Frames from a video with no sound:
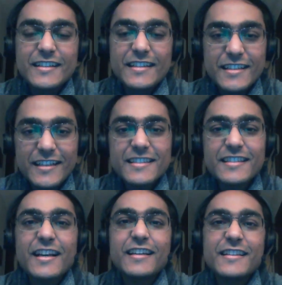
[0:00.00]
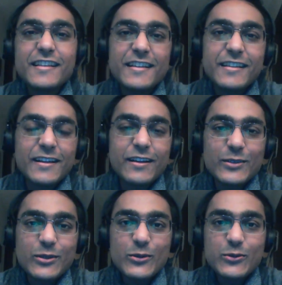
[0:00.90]
Yes, I think there are
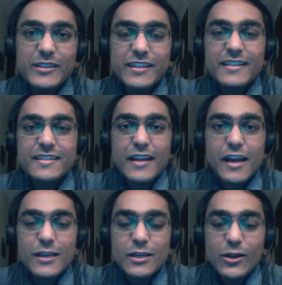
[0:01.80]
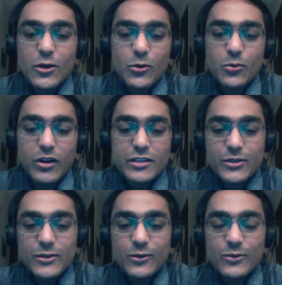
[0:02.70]
two things that one
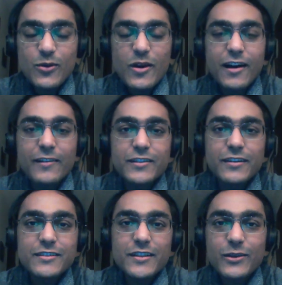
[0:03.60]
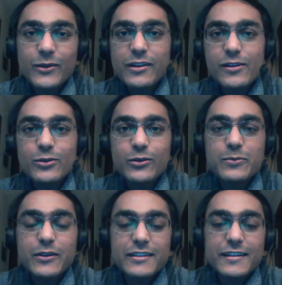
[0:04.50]
should do after securing a good
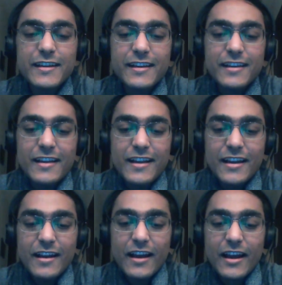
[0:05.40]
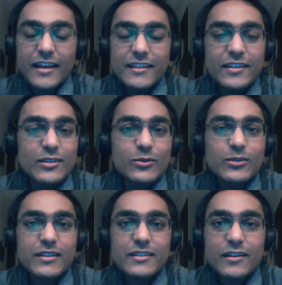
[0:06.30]
percentile, and these two
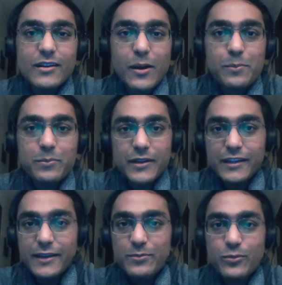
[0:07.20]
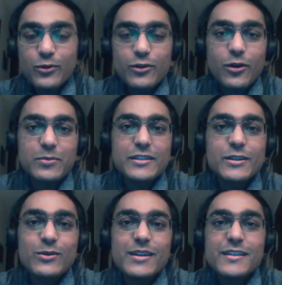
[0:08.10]
things are completely polar
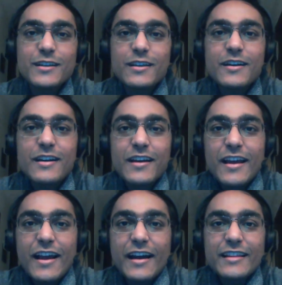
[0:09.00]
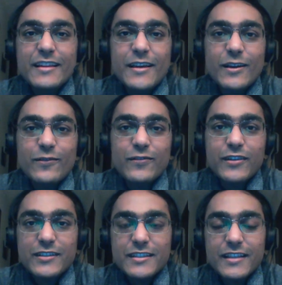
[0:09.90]
opposite to each other. I think
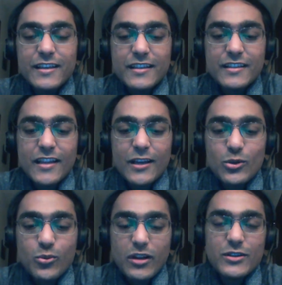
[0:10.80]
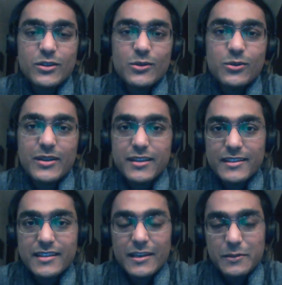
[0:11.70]
first thing that one should do is
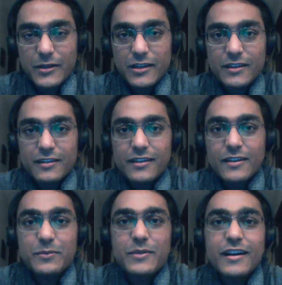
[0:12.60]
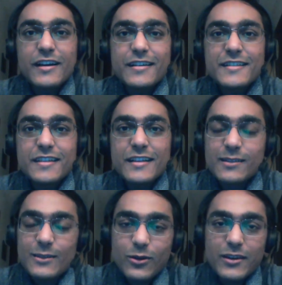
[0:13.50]
celebrate it because
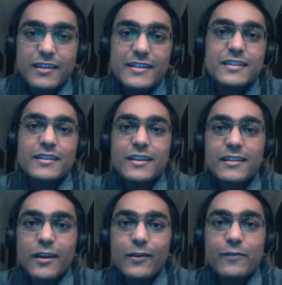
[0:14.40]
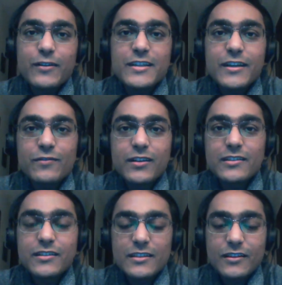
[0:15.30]
it's not an easy thing that you have achieved.
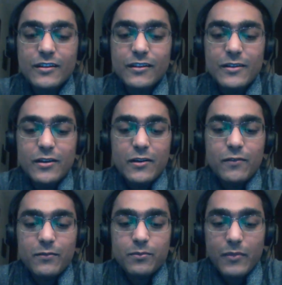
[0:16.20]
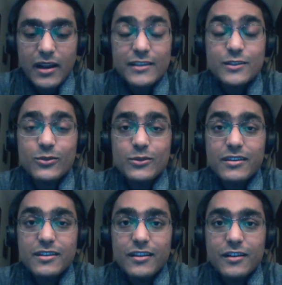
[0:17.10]
It's a milestone.
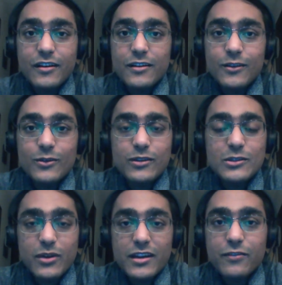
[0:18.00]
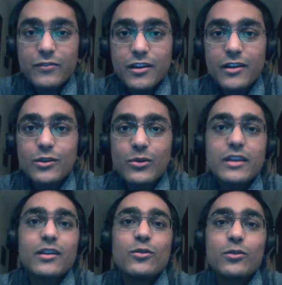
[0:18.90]
It's very difficult to
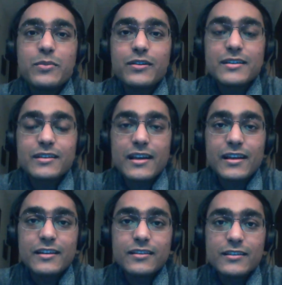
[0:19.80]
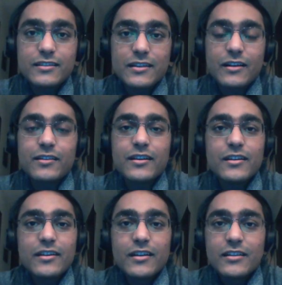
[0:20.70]
get a good percentile in this
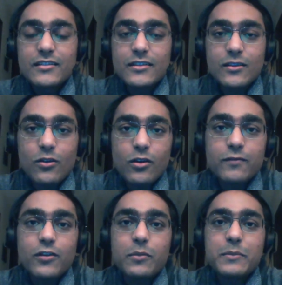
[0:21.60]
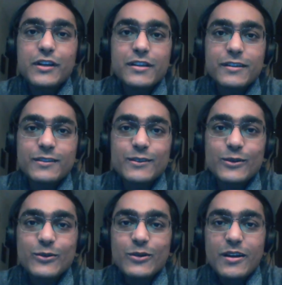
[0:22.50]
country. There's a lot of competition, so